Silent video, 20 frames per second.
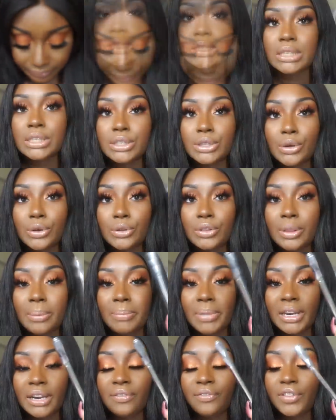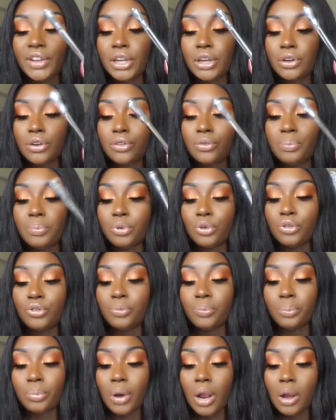So the Benefit Goof Proof
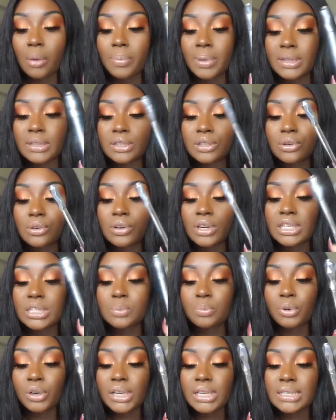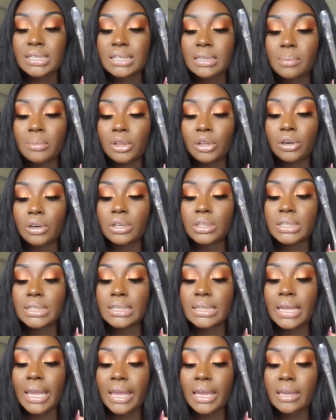Brow Pencil is pretty similar
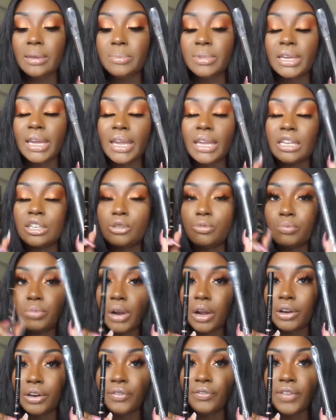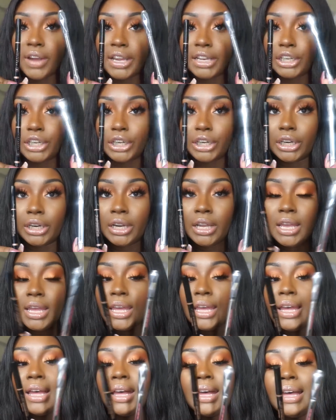to the ABH Brow Definer.
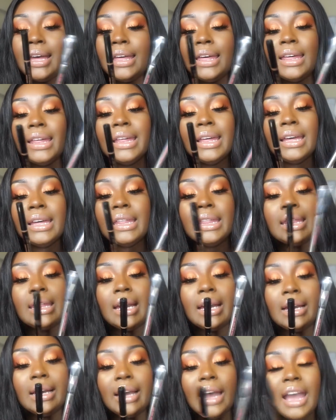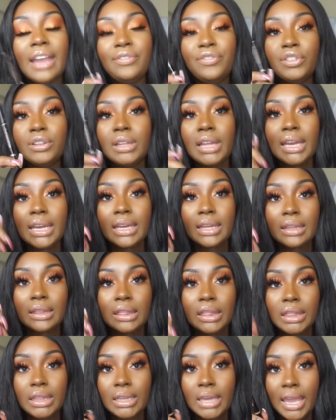I feel like
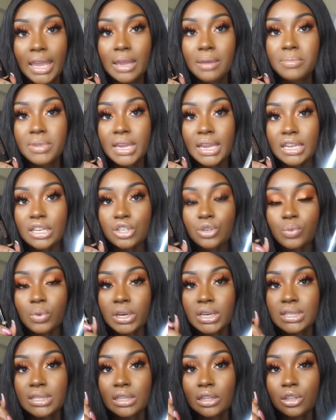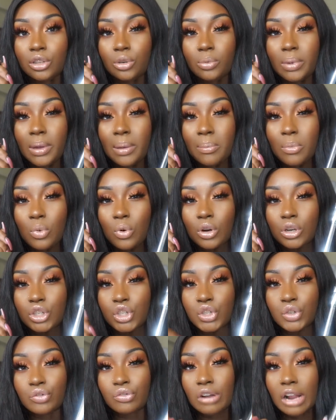the ABH one is a little bit more
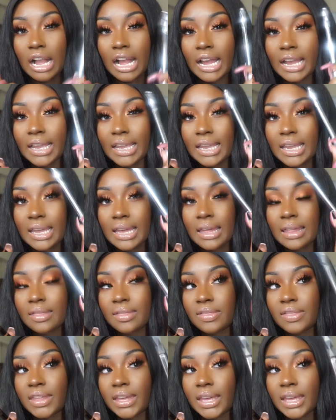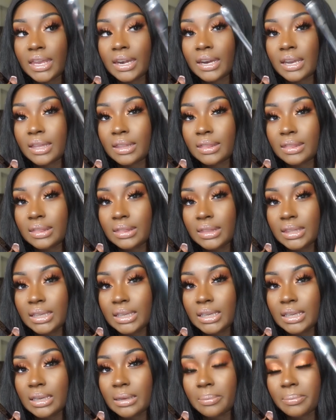dry than
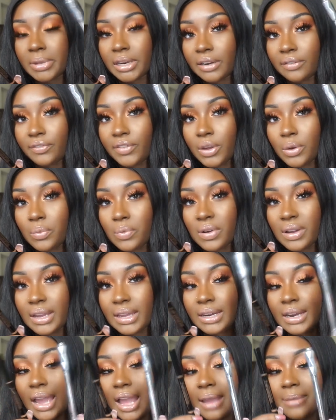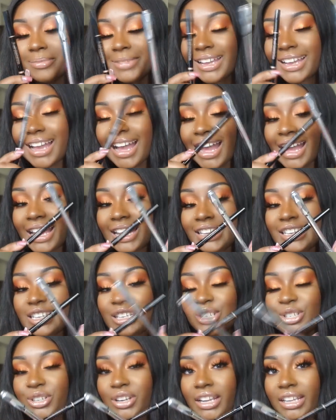the Benefit one. I'm kind
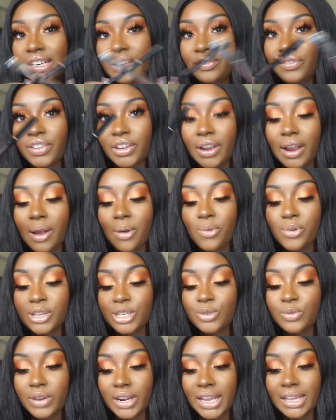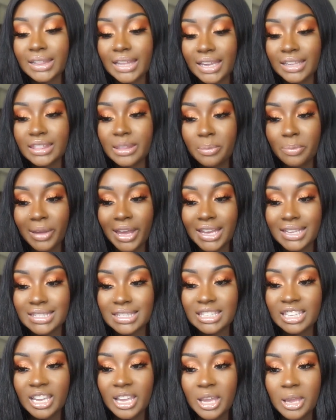of trying to figure out which one I like the
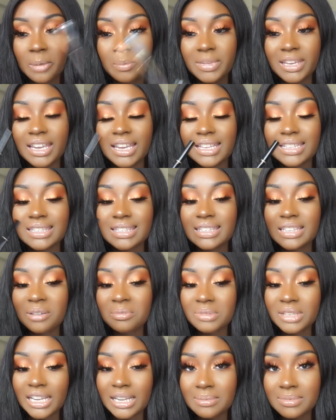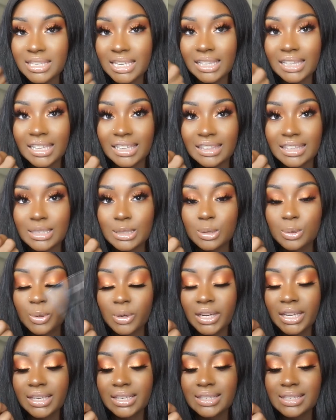best, because sometimes I like this
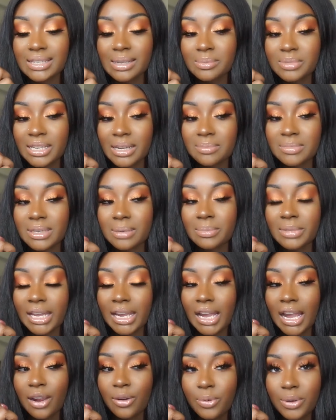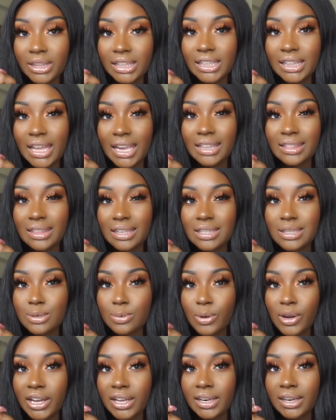one, sometimes I'm like, I
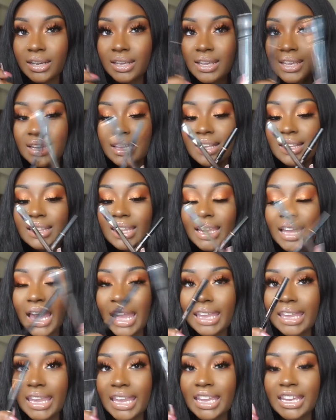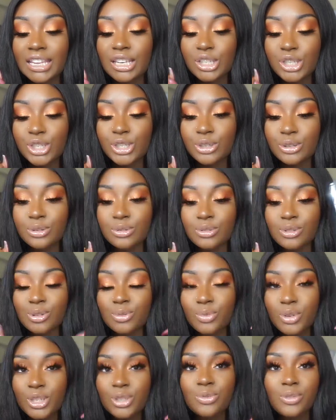really like this one. Like, I can't choose.
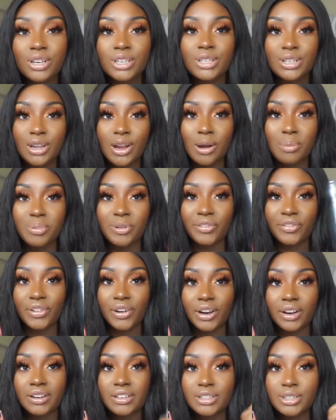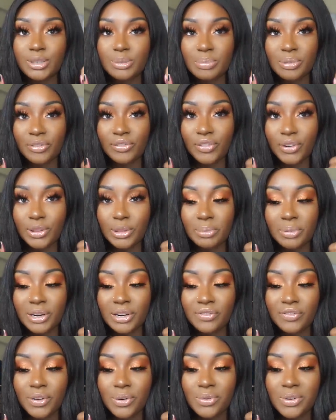Which one do y'all prefer? Do you prefer the
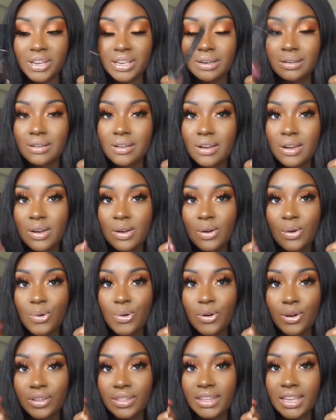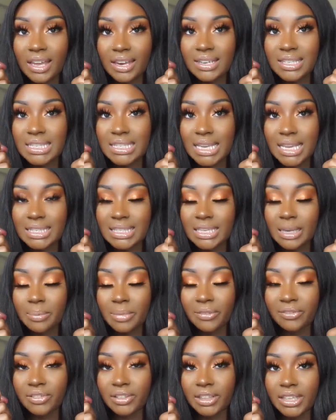Benefit one or the Anastasia
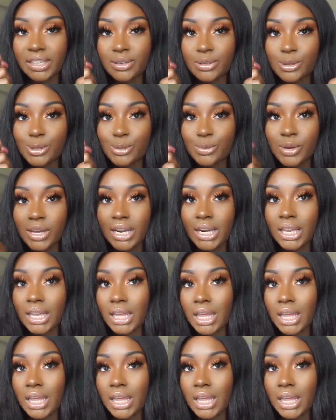Beverly Hills one?